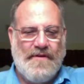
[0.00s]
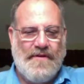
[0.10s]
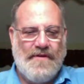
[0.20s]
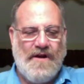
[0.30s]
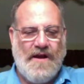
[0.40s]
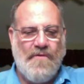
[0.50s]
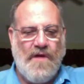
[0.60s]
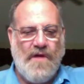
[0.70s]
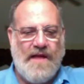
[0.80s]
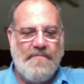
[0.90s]
All right.
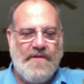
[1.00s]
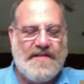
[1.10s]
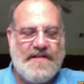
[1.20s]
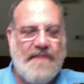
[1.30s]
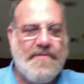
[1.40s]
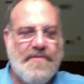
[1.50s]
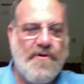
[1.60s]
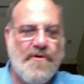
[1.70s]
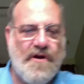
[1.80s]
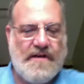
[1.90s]
Well, I'm going to stop the
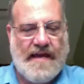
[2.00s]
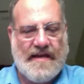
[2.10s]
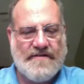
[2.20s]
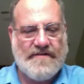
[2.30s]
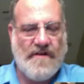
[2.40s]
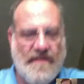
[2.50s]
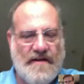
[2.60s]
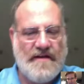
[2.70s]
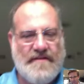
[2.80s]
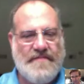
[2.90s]
broadcast on
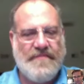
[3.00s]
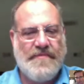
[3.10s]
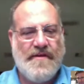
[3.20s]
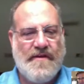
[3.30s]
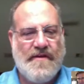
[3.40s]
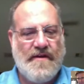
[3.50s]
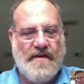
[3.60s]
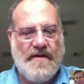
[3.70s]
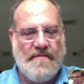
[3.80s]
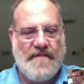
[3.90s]
this.
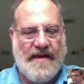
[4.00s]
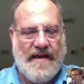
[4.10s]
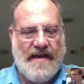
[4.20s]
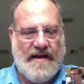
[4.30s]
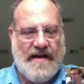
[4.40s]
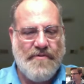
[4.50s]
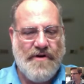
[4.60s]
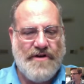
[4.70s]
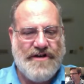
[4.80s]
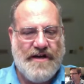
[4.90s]
Again, I
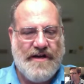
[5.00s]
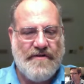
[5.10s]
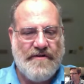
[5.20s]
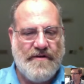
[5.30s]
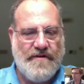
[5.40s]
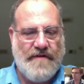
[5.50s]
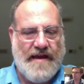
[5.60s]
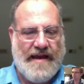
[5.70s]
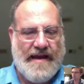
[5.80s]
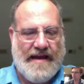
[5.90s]
appreciate you
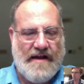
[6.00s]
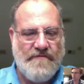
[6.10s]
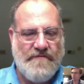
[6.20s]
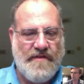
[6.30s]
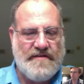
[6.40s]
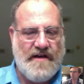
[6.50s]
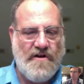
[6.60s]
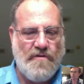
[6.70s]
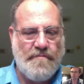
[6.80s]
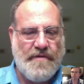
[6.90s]
hanging out for this and
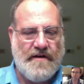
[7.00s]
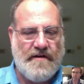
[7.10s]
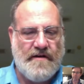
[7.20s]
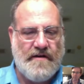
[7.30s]
helping it